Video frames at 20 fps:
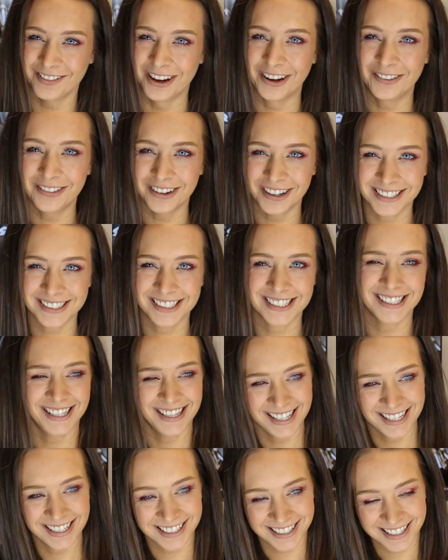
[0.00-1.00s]
Maybe because
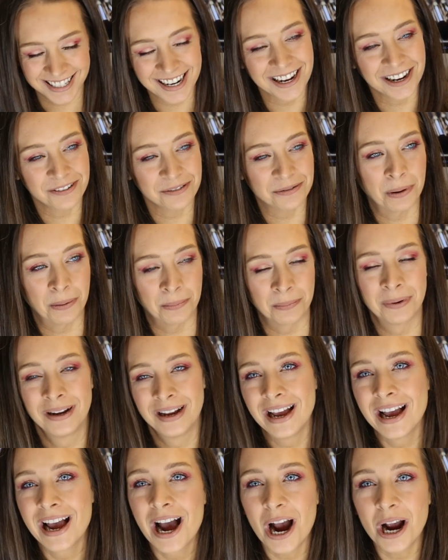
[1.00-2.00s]
at the end of the day, I'm, I'm,
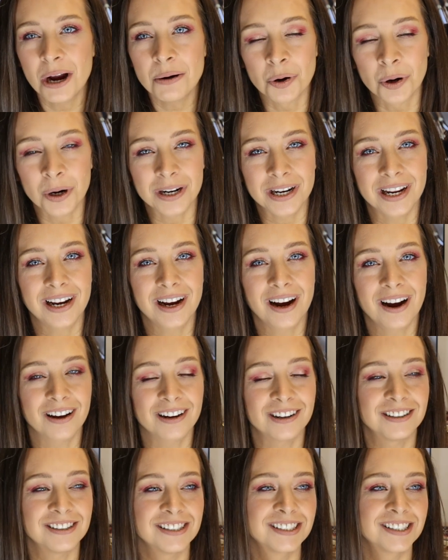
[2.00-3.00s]
I'm hoarding one
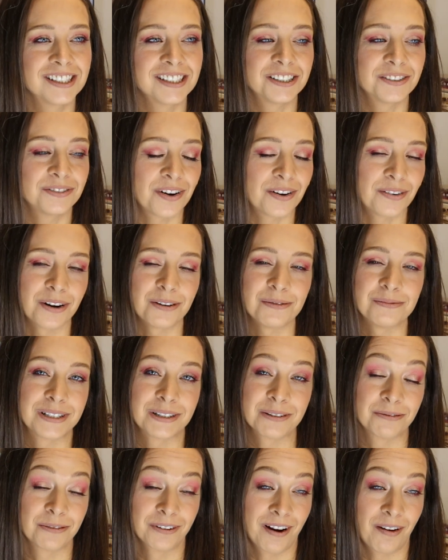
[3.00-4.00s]
hundred sixty-five items
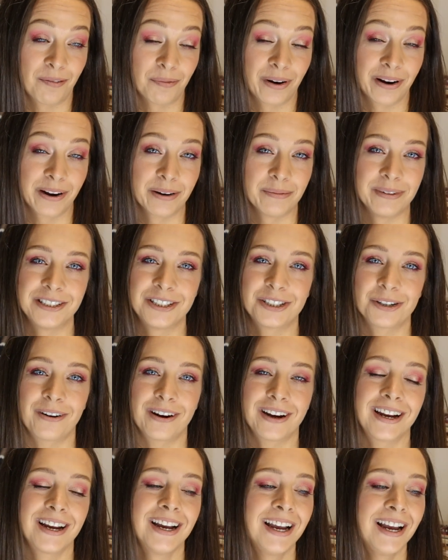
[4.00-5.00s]
that were not bringing me
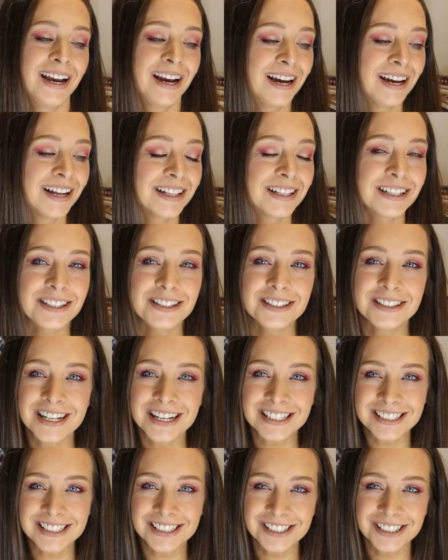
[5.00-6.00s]
joy.
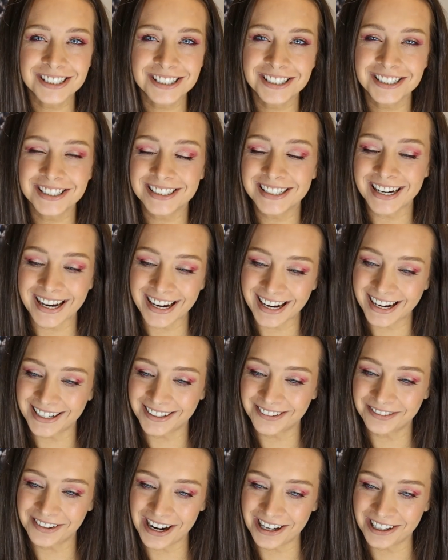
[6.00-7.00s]
That's just,
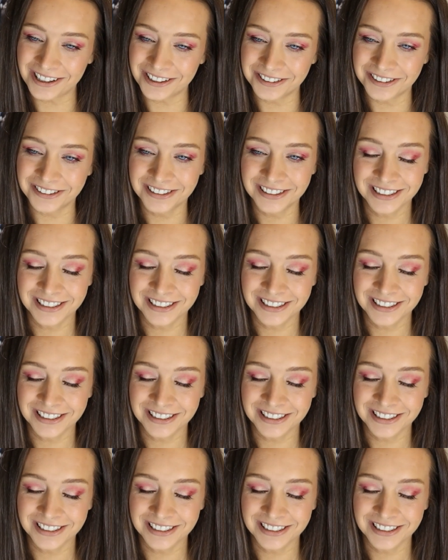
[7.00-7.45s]
oh, wow,